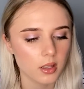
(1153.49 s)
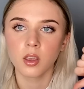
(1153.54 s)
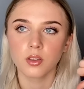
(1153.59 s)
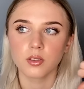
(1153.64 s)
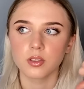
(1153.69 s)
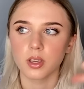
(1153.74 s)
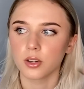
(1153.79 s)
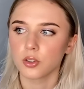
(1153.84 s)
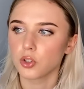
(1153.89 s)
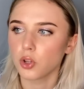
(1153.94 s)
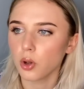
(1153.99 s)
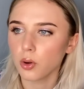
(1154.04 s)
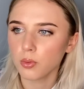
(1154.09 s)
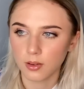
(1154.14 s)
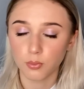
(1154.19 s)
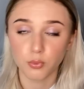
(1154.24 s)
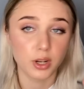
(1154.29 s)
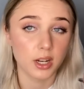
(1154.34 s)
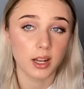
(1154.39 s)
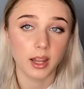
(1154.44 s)
So I don't
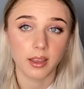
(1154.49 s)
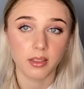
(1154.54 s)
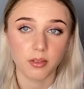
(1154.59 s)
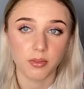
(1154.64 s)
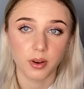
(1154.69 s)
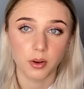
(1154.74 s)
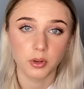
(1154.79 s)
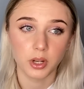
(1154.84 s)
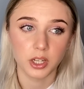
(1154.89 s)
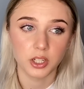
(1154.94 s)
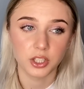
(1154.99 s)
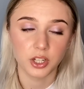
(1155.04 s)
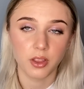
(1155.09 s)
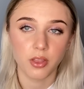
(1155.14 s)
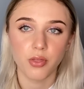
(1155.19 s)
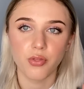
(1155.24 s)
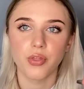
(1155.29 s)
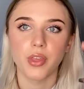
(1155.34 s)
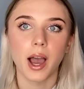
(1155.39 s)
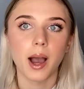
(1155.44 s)
really like the
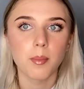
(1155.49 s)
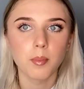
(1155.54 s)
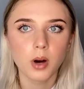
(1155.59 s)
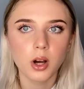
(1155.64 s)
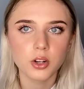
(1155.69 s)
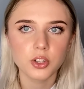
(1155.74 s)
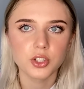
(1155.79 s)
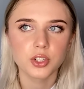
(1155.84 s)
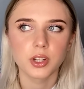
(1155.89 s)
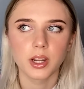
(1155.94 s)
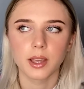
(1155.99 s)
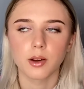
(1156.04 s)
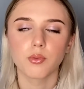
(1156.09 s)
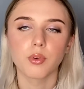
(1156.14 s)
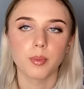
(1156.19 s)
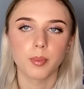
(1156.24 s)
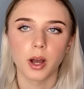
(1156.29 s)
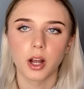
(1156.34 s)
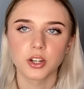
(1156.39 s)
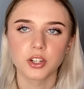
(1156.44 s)
foundation that much to like
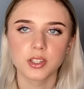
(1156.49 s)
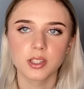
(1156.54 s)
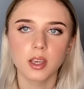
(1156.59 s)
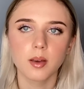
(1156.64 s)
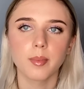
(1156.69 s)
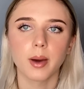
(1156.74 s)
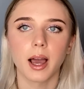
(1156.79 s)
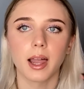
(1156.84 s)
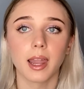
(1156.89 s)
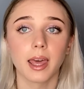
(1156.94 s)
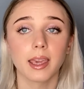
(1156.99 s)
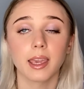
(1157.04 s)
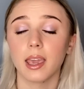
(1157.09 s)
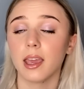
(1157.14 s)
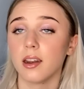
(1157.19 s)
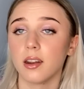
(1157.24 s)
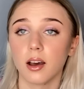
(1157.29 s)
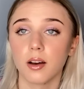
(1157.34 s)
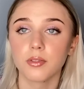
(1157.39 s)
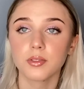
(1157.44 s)
repurchase it, but I like it
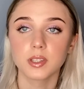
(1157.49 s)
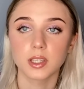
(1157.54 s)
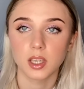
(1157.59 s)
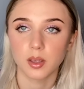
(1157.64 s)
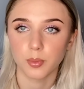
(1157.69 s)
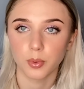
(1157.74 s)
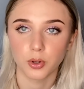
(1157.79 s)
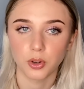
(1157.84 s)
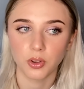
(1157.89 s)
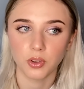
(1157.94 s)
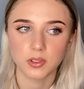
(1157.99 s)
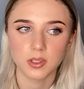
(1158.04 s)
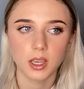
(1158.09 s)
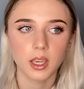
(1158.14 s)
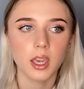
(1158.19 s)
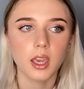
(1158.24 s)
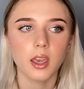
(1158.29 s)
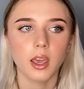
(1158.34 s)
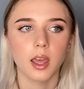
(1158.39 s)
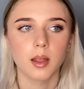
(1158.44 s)
enough to keep on using
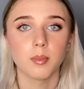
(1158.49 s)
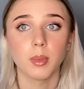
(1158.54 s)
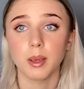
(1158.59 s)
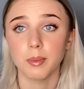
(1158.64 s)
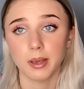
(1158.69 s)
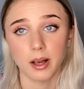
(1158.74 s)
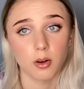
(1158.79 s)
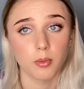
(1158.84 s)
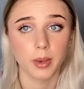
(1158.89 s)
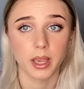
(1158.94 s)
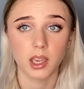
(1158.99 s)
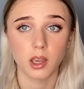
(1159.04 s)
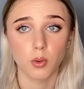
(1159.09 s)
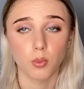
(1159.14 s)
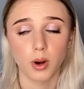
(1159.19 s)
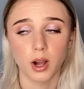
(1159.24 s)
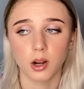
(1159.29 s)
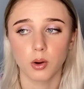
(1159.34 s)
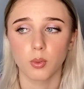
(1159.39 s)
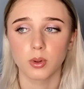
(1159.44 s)
it, and maybe I'll make it
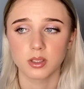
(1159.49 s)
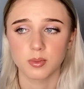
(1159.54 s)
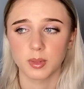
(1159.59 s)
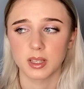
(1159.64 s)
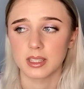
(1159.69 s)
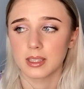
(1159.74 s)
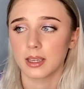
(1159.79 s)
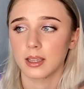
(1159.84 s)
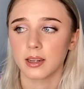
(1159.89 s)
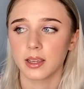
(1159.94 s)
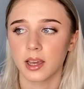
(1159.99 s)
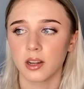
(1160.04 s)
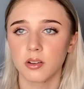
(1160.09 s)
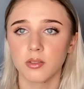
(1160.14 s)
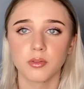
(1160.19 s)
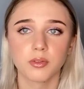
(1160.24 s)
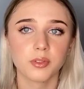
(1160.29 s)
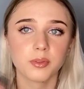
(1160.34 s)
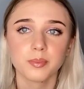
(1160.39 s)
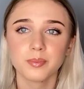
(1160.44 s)
work once my skin kind of
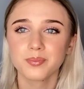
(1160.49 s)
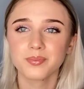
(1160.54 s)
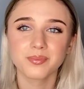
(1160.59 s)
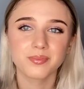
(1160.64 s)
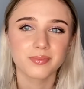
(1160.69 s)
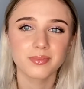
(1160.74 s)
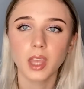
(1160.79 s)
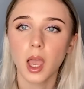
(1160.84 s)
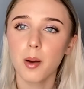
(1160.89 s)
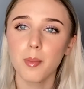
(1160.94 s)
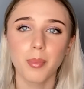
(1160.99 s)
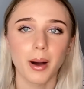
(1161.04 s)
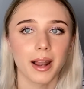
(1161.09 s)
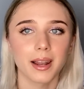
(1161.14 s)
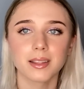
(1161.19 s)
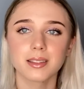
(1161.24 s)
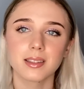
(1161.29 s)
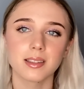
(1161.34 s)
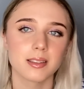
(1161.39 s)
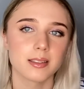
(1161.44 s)

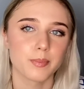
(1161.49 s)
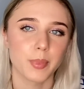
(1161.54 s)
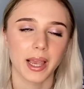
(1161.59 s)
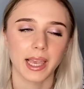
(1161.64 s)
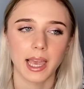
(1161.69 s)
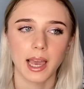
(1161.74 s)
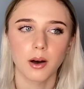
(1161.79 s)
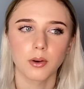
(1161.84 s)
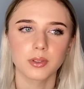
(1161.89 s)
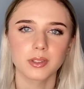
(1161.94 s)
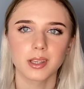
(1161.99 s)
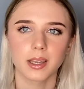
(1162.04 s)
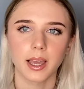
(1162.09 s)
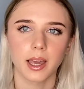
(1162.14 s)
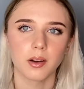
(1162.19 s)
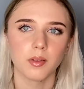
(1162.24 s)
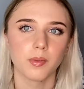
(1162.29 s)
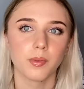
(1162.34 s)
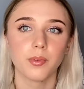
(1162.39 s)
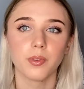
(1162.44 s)
balances back out to kind
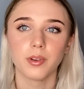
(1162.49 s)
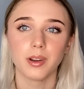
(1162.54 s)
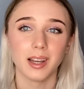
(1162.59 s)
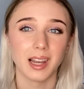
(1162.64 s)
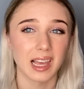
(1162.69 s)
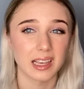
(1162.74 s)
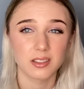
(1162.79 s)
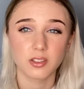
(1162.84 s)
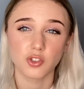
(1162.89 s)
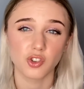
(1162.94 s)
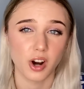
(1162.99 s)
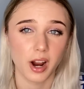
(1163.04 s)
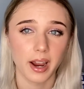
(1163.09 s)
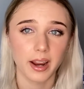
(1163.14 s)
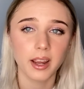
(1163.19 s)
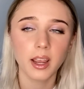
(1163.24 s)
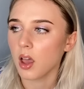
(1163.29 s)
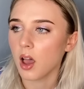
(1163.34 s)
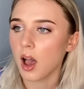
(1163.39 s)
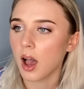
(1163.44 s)
of less
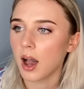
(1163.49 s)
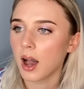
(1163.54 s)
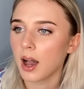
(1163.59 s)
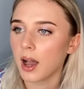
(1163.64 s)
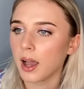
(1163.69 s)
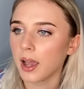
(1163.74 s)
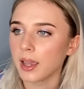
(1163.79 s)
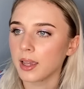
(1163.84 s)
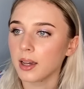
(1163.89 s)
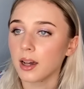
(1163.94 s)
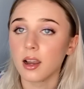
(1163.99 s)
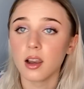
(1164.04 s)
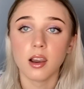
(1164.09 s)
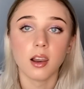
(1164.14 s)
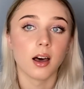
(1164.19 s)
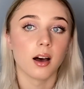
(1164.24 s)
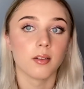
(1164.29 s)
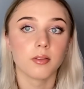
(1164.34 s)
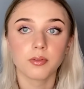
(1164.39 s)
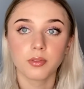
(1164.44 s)
dry. I
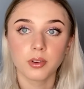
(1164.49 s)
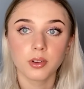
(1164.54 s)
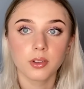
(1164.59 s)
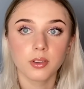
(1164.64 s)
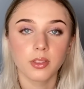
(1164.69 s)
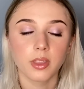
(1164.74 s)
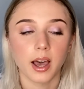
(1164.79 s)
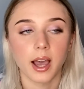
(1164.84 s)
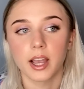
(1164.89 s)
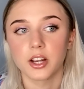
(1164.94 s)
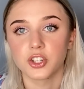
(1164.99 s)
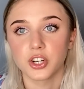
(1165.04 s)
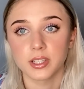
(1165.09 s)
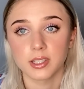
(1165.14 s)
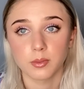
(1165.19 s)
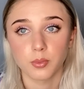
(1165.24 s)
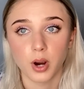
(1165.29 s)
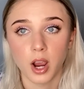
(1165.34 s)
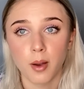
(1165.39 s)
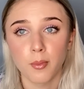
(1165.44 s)
love the
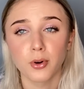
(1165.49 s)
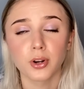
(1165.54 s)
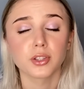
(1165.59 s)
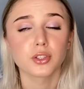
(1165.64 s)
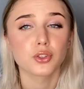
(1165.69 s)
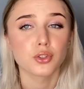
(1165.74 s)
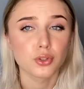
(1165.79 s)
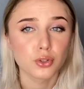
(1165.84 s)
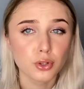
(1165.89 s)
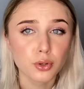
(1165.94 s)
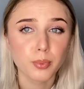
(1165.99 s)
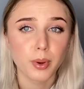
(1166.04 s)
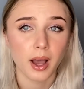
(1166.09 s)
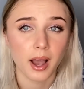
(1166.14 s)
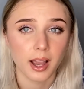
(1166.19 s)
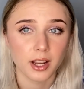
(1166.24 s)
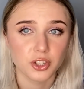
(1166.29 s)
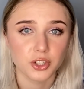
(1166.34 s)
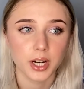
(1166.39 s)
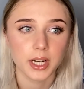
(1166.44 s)
hydrating primer. It's super
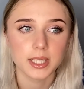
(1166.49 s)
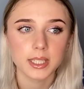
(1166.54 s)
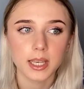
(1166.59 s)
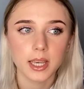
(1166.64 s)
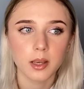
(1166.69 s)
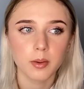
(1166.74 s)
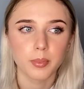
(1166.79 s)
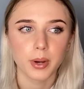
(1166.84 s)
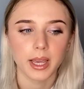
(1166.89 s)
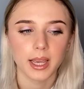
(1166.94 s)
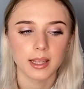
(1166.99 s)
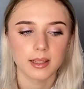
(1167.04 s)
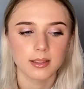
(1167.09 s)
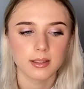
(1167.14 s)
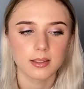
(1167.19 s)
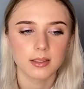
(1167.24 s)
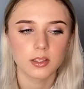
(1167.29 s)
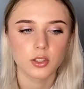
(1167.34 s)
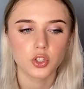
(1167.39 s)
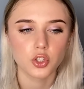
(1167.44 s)
hydrating, but it
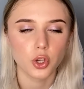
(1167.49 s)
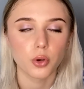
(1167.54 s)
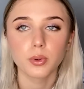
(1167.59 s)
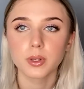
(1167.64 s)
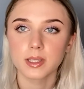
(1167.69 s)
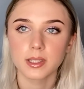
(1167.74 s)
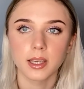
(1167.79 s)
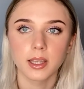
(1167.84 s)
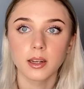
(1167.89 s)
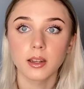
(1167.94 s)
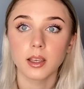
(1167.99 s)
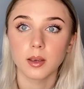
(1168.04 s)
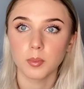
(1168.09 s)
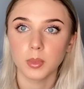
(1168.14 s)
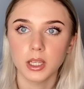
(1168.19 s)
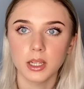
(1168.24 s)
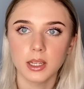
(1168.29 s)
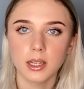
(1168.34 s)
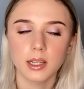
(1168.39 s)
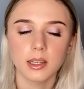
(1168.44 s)
soaks in
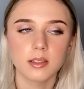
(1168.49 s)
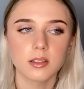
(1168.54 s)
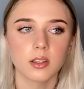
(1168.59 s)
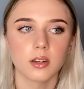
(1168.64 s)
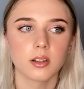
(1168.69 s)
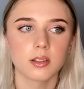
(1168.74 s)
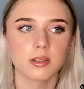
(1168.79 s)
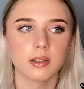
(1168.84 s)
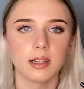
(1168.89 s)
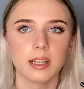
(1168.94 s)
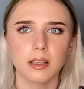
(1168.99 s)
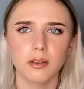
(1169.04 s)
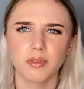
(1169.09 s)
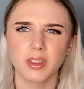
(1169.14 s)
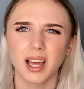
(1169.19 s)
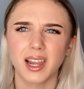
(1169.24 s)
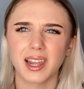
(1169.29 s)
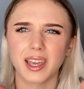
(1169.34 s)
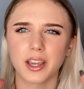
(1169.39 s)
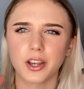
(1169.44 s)
immediately, so it doesn't leave
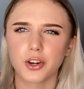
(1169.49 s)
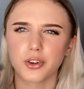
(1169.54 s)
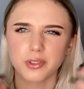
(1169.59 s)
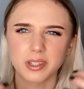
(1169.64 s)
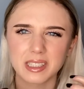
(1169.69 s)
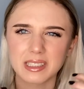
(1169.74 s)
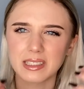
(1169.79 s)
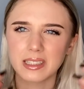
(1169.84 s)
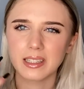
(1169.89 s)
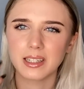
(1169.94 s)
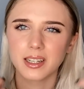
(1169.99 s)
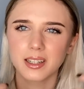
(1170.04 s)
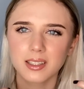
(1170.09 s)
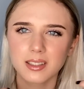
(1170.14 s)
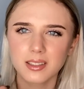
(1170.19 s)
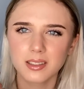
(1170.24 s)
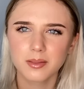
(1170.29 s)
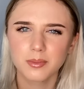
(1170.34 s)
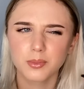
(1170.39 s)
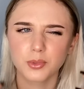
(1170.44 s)
that like greasy
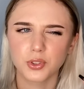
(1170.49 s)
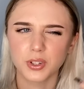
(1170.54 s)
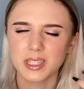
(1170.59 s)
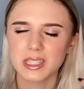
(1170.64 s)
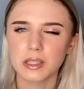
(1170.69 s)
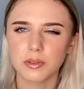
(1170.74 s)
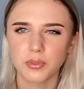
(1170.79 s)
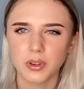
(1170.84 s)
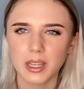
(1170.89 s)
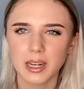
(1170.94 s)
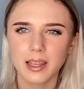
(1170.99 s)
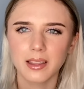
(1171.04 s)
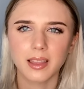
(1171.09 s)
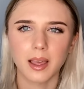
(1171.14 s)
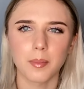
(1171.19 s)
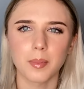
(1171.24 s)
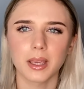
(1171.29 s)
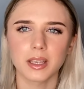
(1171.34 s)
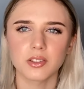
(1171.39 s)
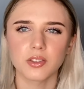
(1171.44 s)
feeling that
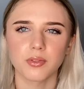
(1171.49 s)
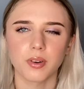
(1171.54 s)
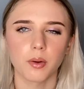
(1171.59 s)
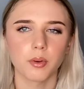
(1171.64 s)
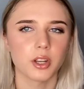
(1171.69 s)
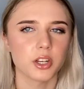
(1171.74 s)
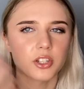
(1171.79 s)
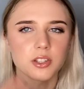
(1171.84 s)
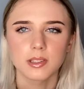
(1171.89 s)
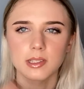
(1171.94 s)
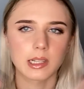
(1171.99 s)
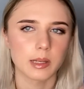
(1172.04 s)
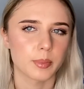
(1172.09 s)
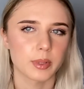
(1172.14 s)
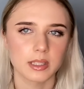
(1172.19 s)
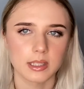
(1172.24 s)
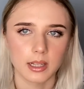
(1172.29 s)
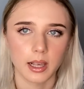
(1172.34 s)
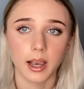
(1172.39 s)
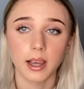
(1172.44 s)
makes your foundation slip and
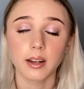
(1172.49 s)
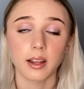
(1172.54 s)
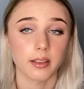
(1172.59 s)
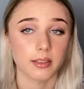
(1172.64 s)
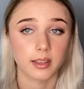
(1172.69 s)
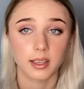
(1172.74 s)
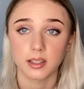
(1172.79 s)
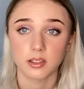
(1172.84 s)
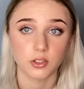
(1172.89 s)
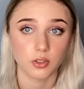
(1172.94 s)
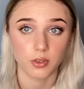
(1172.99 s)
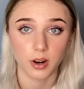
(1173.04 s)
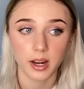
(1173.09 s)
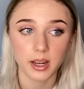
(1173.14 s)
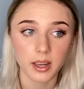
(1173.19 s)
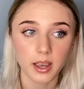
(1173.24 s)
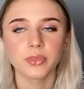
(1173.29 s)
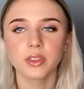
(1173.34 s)
slide. I think it's great.